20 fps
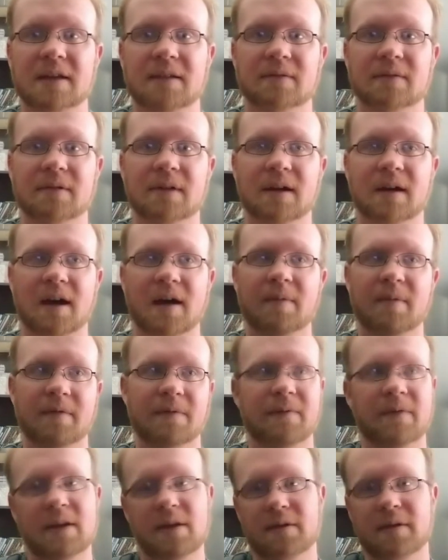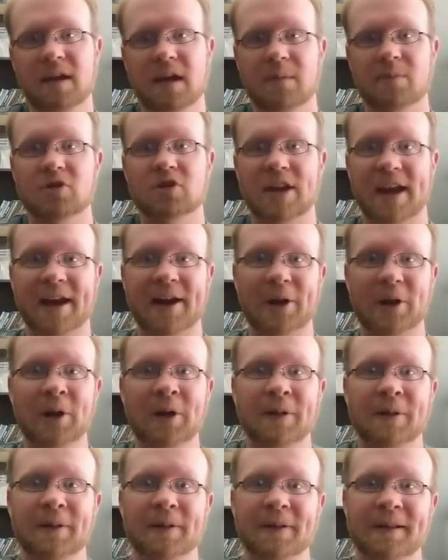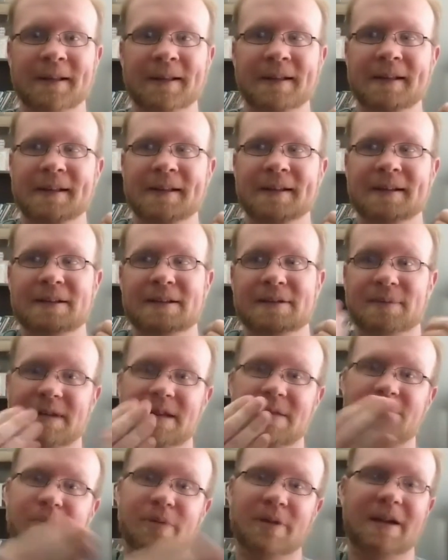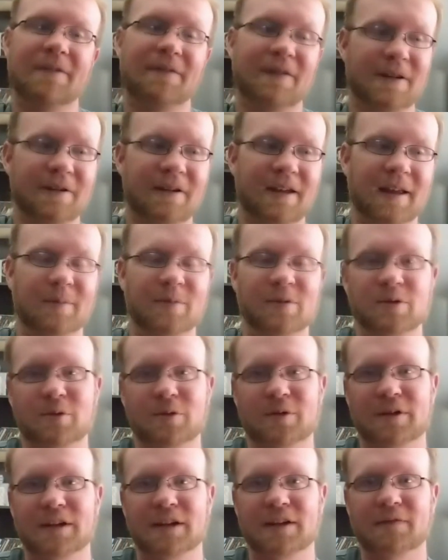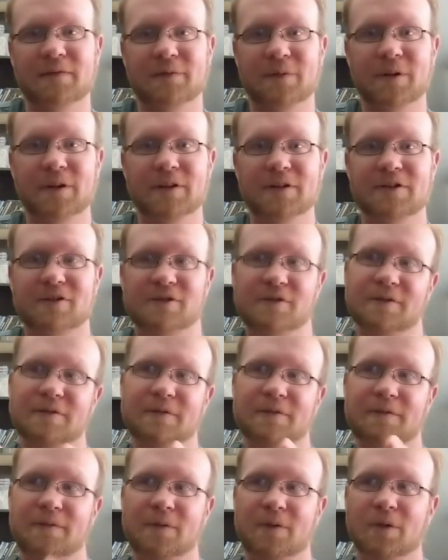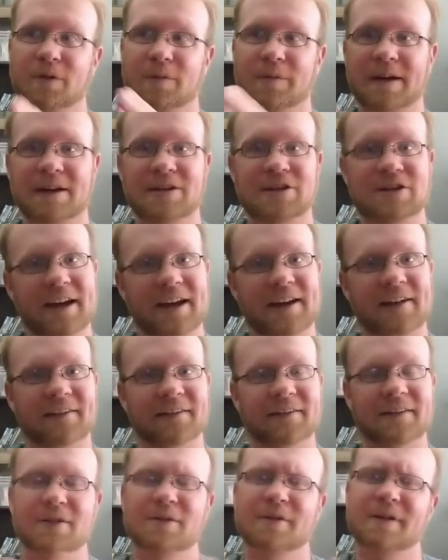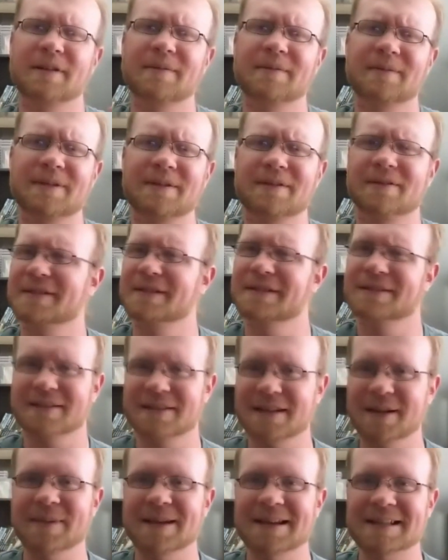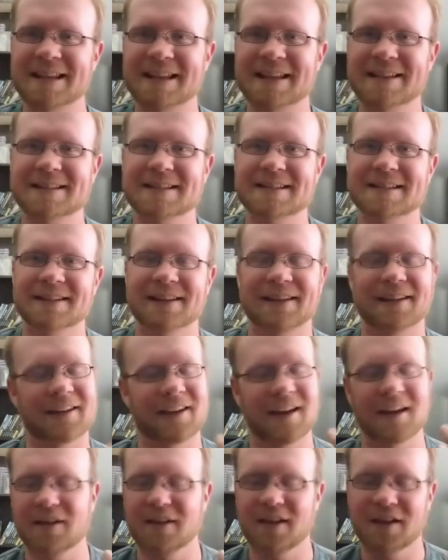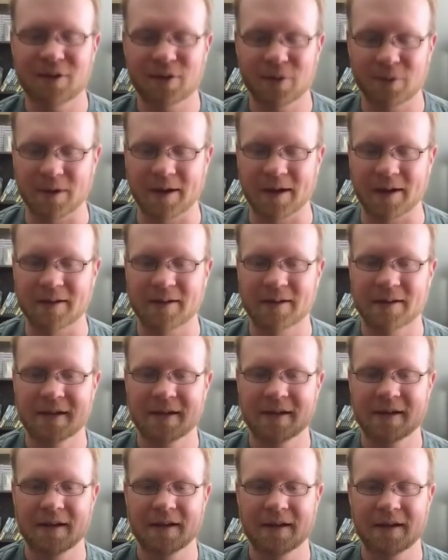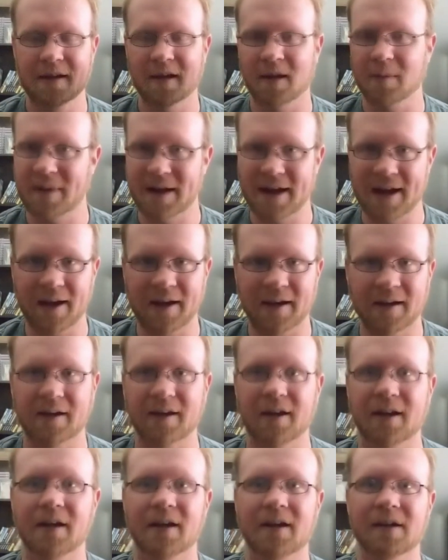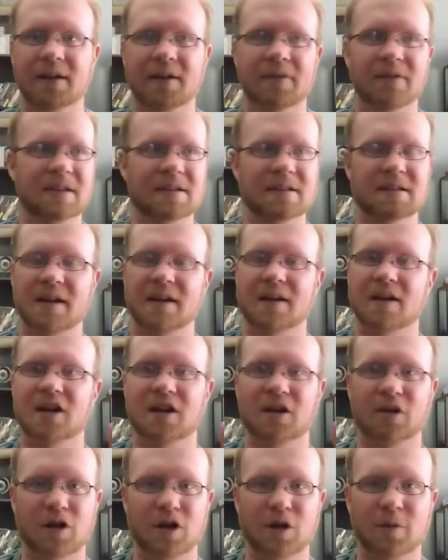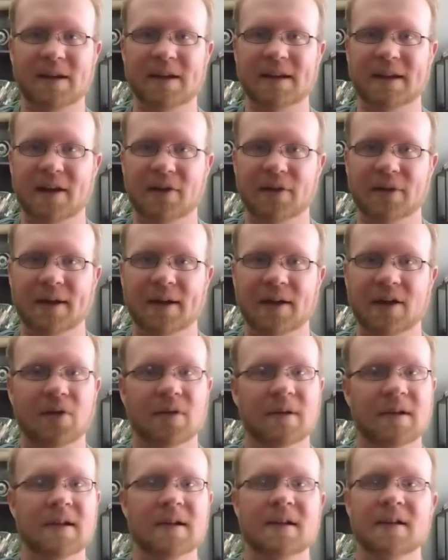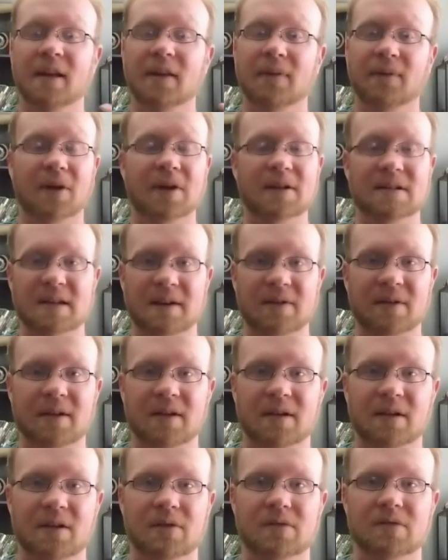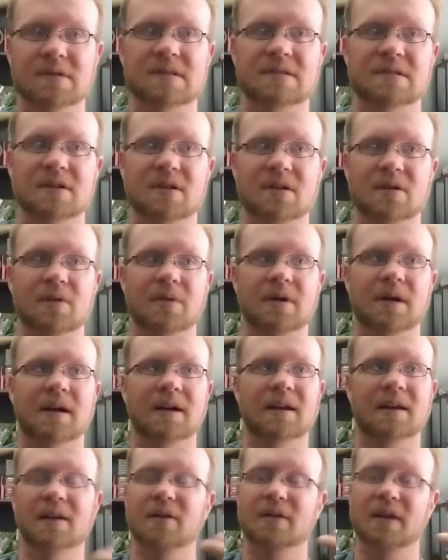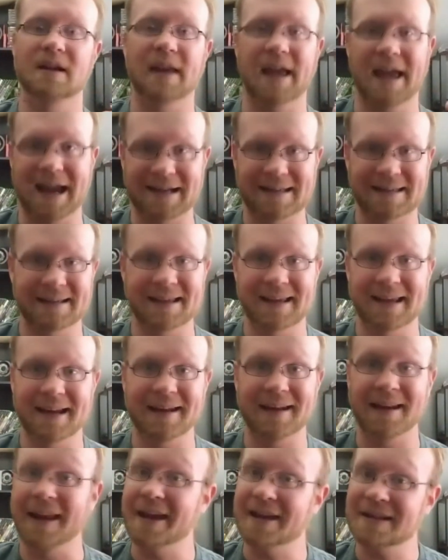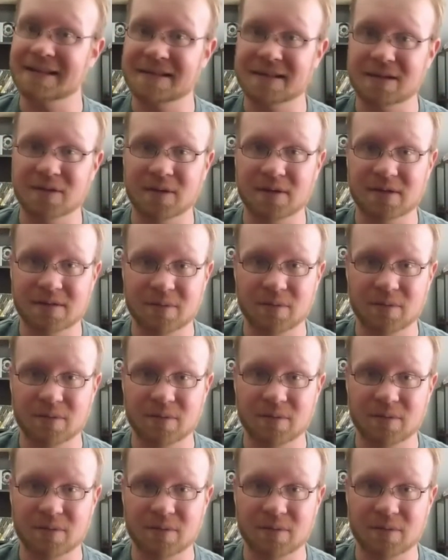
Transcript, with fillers: and I'm a video game channel, so I need to play video games in order to get footage for my channel. You know what? Does that make sense? Either way, I'm back. Everything's kind of calming down now as far as everything goes, so it'll get hectic again next